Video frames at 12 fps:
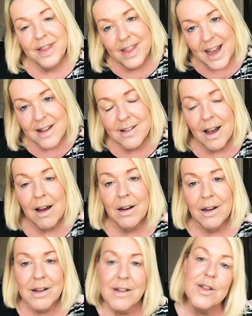these
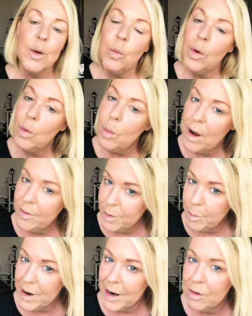colours will work
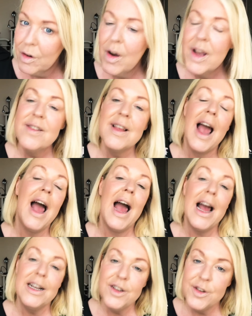for brown eyes
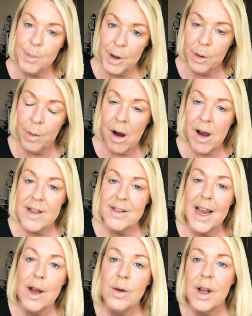and blue eyes.
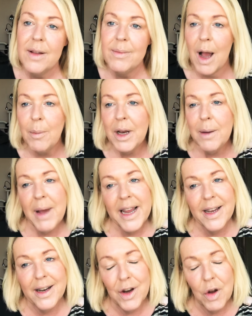Now I'm going to
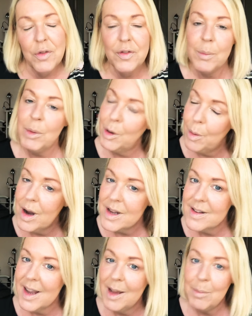make a note for blue
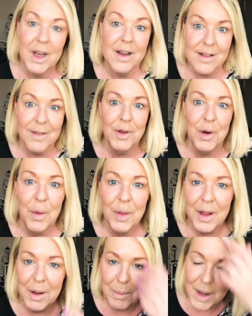eyes here because I've got
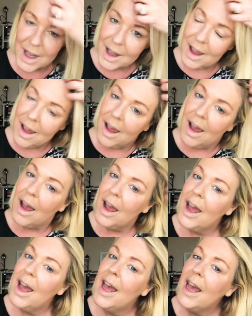them.
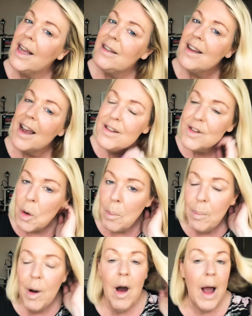In days gone
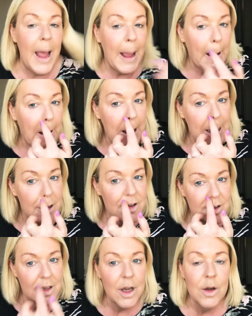by, I
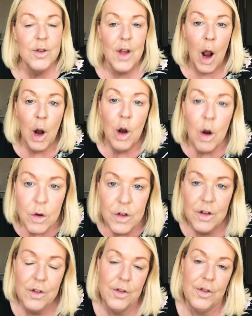used to use a
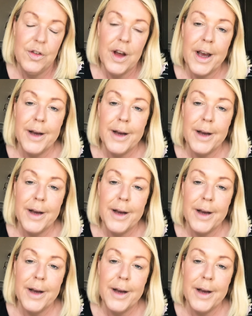lot of